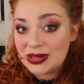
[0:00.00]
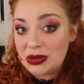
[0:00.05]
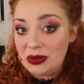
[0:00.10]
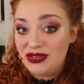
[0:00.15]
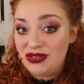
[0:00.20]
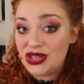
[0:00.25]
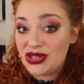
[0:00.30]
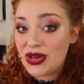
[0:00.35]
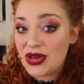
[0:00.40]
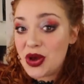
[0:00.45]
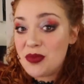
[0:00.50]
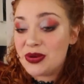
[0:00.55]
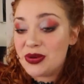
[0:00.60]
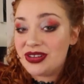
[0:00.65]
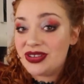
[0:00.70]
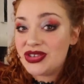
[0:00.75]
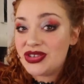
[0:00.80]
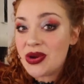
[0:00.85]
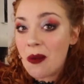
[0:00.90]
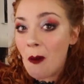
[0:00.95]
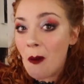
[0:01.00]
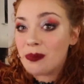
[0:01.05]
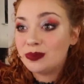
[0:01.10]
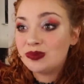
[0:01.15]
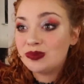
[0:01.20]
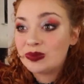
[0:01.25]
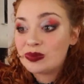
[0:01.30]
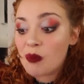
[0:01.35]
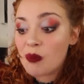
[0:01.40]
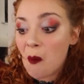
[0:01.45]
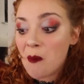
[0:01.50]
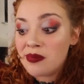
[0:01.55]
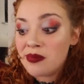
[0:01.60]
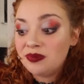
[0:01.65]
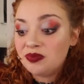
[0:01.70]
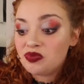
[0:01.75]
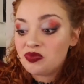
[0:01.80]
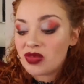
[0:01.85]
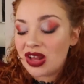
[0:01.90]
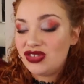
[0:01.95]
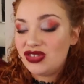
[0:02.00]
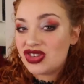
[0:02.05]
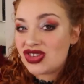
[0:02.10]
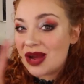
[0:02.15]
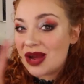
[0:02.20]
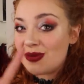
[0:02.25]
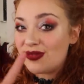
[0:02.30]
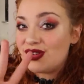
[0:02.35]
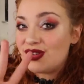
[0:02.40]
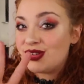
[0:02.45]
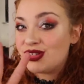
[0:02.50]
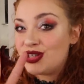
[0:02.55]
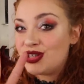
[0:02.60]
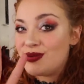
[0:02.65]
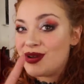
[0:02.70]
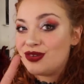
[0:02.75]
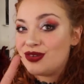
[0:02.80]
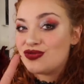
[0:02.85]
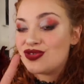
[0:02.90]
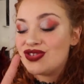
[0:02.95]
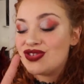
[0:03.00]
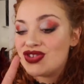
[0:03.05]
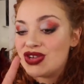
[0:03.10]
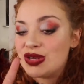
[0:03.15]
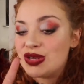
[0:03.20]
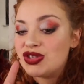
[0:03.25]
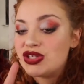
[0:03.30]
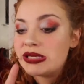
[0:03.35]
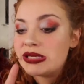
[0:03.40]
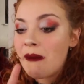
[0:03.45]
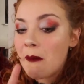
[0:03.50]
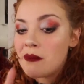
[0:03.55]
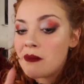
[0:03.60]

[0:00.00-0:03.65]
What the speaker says: So we've just opened. I've just had my first two entrances.